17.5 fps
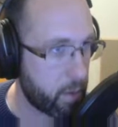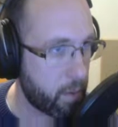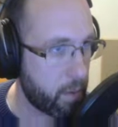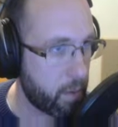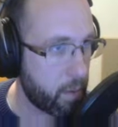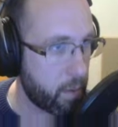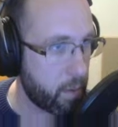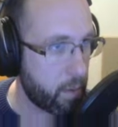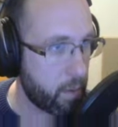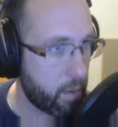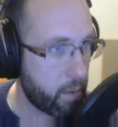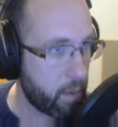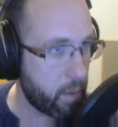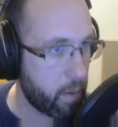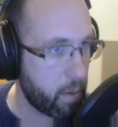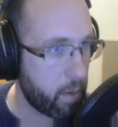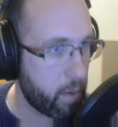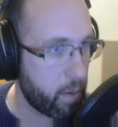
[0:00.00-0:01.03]

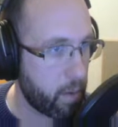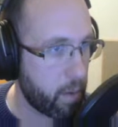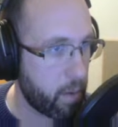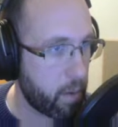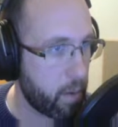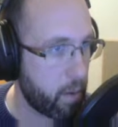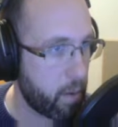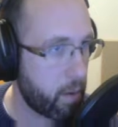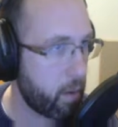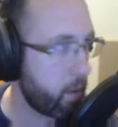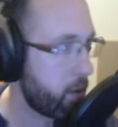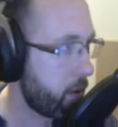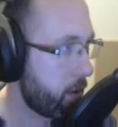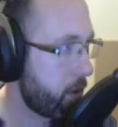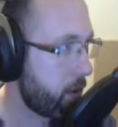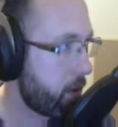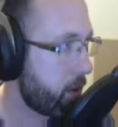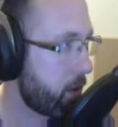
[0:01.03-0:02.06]

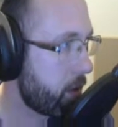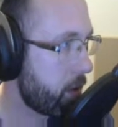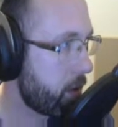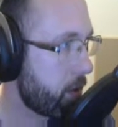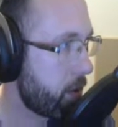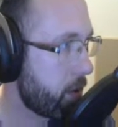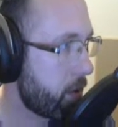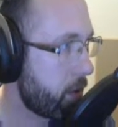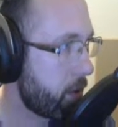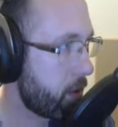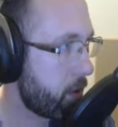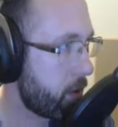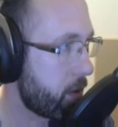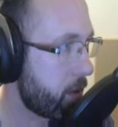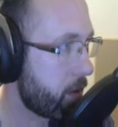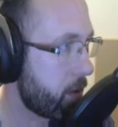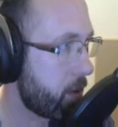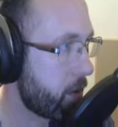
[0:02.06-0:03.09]

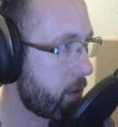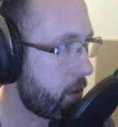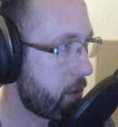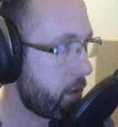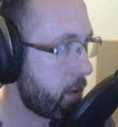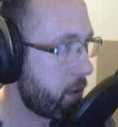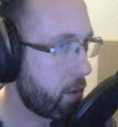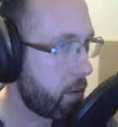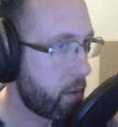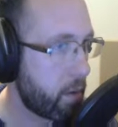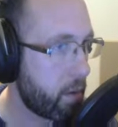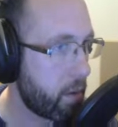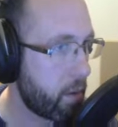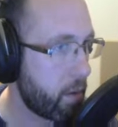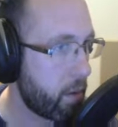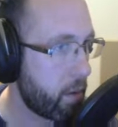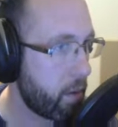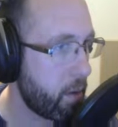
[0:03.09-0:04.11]

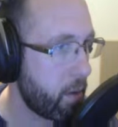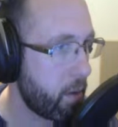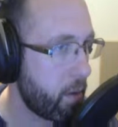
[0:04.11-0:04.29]
Nothing is said.